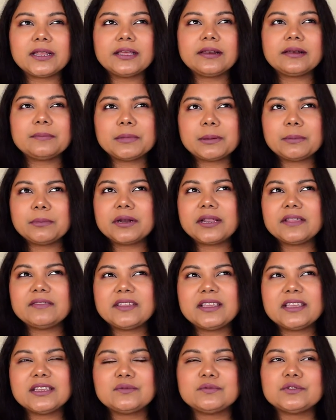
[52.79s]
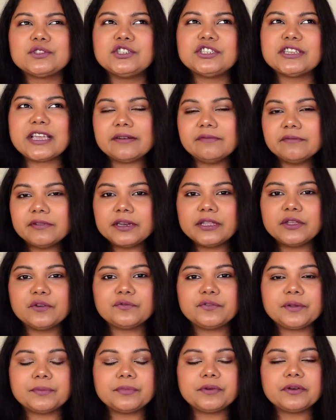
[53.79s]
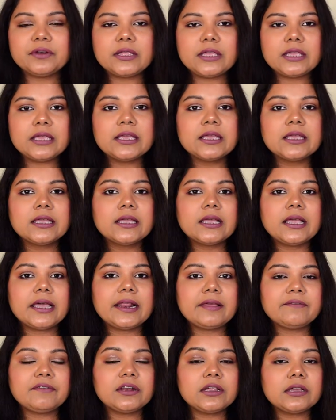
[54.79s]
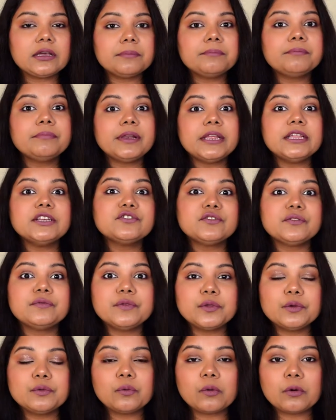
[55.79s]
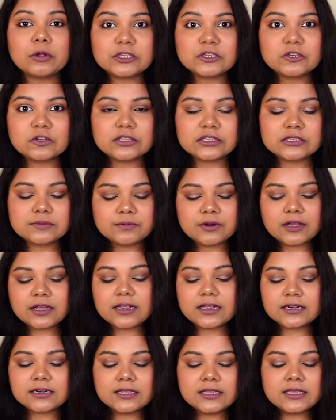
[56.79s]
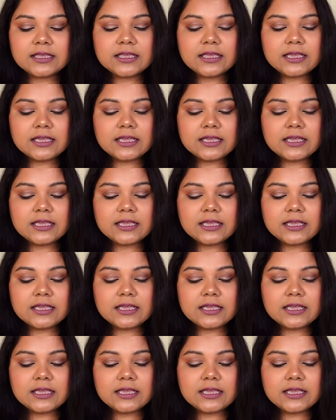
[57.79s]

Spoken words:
I remember, I think it was January or February, and I've done a complete review also on this product.